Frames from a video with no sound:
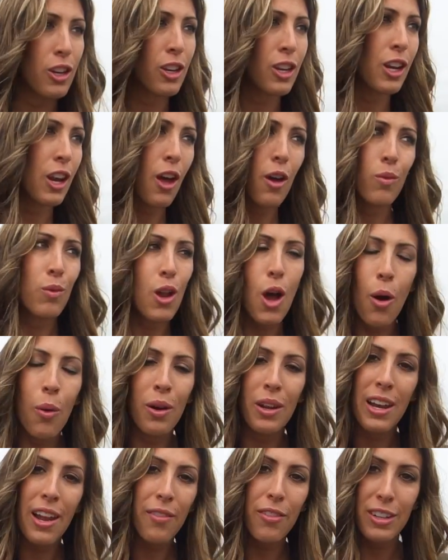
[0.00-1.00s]
You know, no
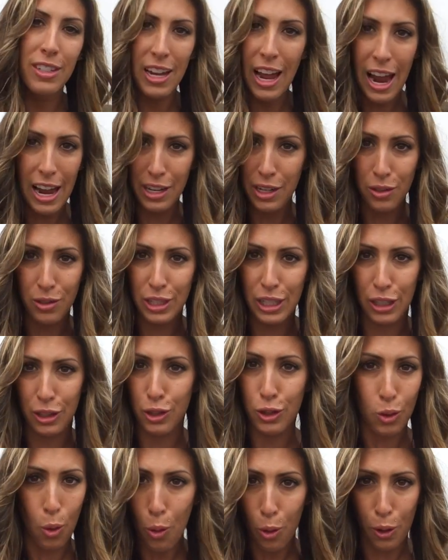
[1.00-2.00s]
one ever died using
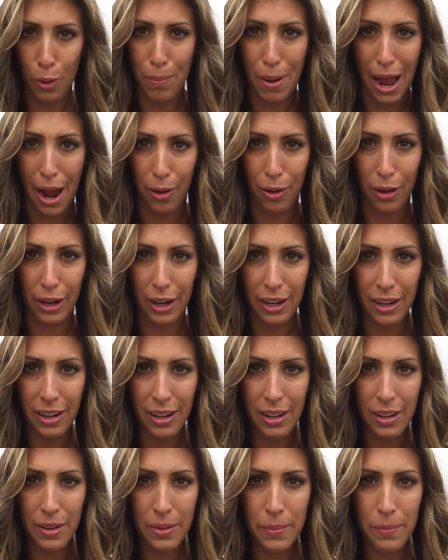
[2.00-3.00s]
solar power.
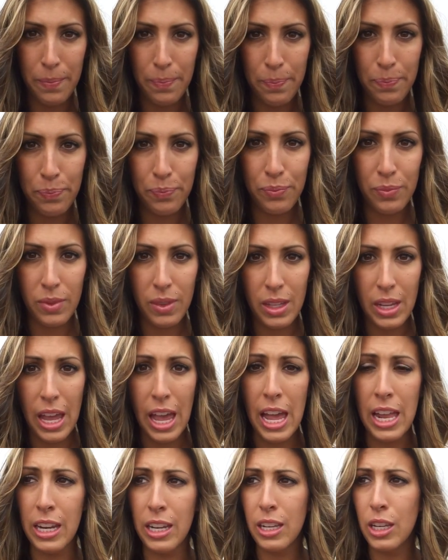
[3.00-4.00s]

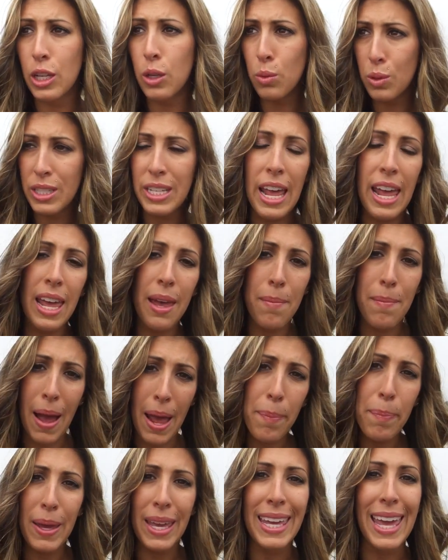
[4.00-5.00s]
And you say it
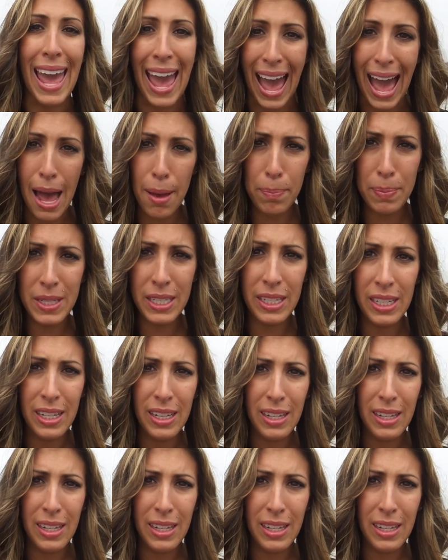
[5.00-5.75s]
might be capped